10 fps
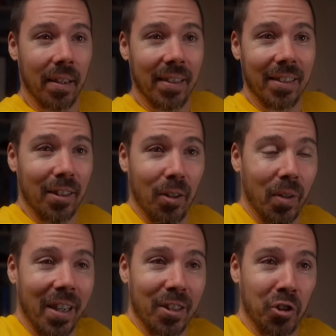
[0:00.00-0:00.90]
It's an
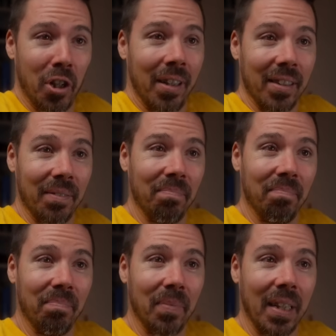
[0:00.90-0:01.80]
okay shot.
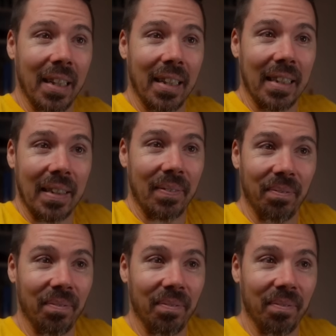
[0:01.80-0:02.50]
Uh,